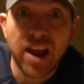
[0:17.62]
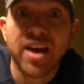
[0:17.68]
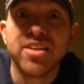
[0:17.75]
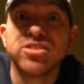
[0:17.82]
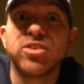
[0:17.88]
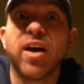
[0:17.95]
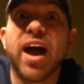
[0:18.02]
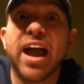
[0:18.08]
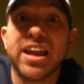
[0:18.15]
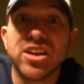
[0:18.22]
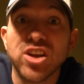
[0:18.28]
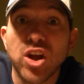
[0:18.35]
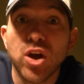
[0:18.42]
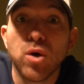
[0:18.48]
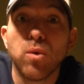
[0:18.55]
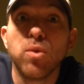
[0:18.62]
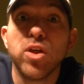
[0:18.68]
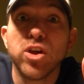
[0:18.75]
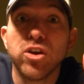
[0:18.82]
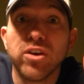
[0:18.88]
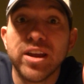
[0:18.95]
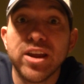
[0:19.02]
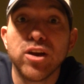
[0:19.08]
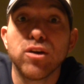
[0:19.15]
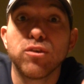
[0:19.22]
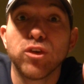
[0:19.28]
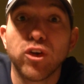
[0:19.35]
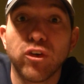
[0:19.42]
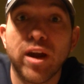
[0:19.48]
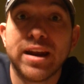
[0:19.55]
So I know that you're here
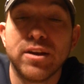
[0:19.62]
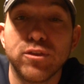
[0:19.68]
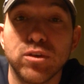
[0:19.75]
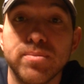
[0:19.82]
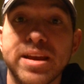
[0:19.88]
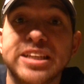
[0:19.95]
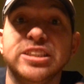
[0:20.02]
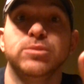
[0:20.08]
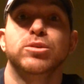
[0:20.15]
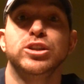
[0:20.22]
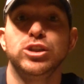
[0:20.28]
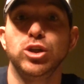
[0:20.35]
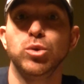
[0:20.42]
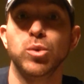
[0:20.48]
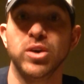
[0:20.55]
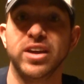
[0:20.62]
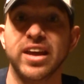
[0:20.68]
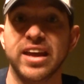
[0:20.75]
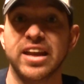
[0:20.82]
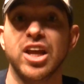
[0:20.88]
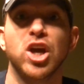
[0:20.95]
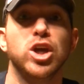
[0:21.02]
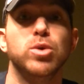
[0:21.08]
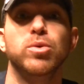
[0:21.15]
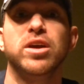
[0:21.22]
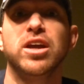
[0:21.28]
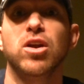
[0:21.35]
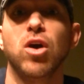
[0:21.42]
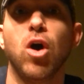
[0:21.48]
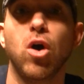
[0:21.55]
for great information, which you will get. You will
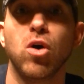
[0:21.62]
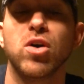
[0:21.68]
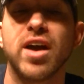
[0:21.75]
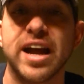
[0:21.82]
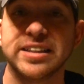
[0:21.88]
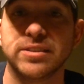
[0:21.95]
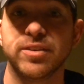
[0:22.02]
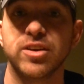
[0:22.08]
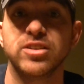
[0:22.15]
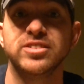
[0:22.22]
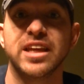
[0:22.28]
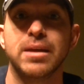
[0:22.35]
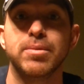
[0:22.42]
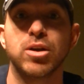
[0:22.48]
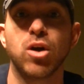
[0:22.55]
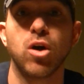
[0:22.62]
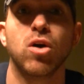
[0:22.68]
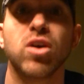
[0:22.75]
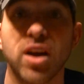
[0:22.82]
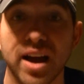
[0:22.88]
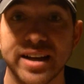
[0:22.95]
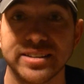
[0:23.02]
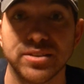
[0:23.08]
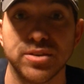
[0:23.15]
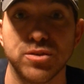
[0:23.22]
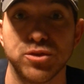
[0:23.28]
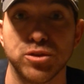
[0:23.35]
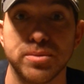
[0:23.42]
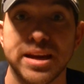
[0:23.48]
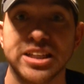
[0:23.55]
get all kinds of entertainment, all kinds of
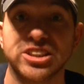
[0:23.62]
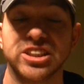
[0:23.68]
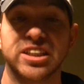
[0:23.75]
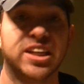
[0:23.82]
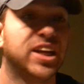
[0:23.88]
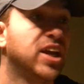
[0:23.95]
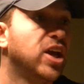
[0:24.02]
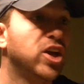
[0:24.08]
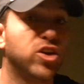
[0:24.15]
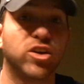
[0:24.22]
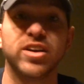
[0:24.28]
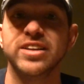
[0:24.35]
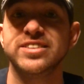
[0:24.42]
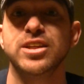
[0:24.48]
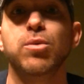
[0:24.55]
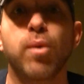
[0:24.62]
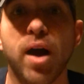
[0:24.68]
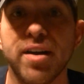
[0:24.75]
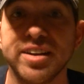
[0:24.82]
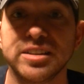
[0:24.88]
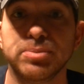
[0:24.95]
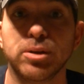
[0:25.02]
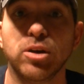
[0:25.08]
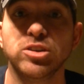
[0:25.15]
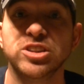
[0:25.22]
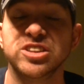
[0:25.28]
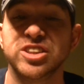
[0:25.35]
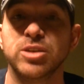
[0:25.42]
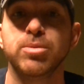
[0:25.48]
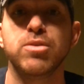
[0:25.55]
information. You're going to see wild
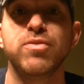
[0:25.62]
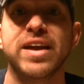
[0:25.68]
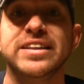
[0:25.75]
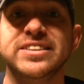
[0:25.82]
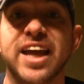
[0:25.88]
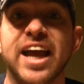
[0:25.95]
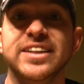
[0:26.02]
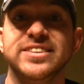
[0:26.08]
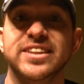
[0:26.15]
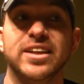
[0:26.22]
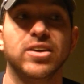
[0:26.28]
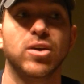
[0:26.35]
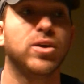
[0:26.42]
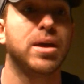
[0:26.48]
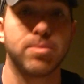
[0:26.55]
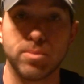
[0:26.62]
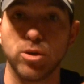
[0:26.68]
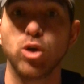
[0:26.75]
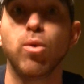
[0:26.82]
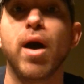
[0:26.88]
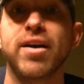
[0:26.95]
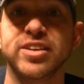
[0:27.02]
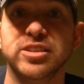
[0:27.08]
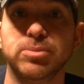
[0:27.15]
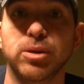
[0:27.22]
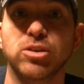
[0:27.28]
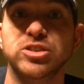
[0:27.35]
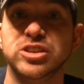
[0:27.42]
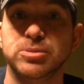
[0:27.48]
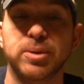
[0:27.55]
explosions. It'll be fantastic. Okay, maybe no wild
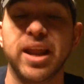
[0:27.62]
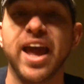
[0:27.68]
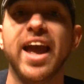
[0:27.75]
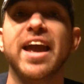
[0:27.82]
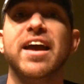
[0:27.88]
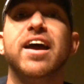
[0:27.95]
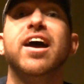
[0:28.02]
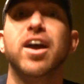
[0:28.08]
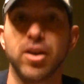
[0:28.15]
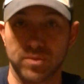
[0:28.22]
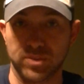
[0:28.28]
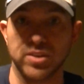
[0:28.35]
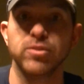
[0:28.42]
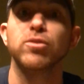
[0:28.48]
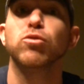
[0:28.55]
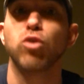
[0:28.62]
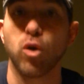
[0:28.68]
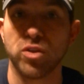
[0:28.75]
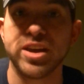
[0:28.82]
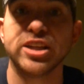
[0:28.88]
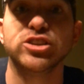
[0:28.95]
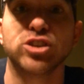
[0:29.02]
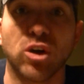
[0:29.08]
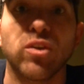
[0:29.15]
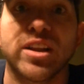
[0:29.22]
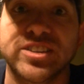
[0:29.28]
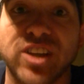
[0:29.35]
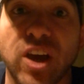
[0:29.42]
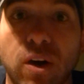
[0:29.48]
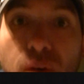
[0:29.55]
explosions, but hey, roll the intro.
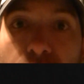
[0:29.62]
Let's go.